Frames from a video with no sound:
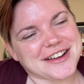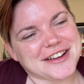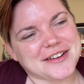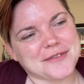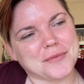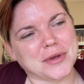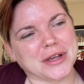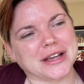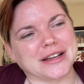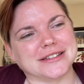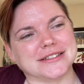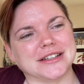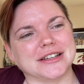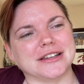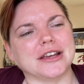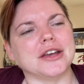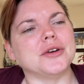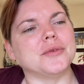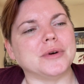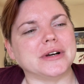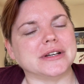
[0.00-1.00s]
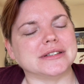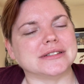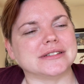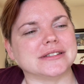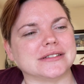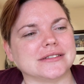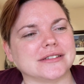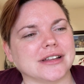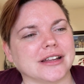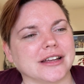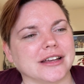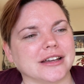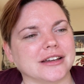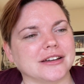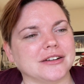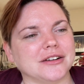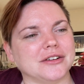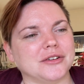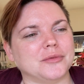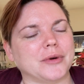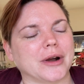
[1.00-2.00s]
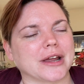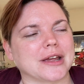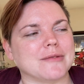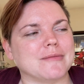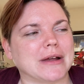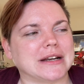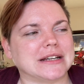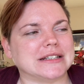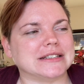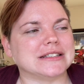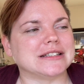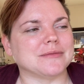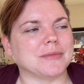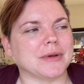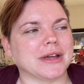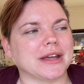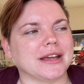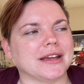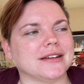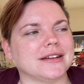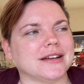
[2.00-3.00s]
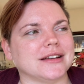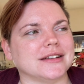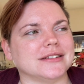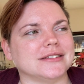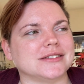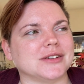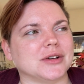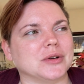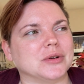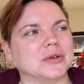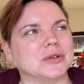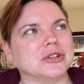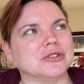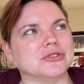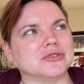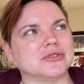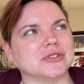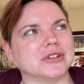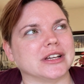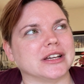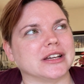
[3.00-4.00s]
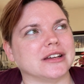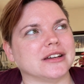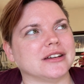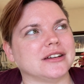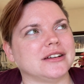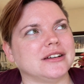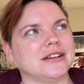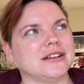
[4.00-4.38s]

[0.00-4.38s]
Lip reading: Because it was like recommended to me, and so usually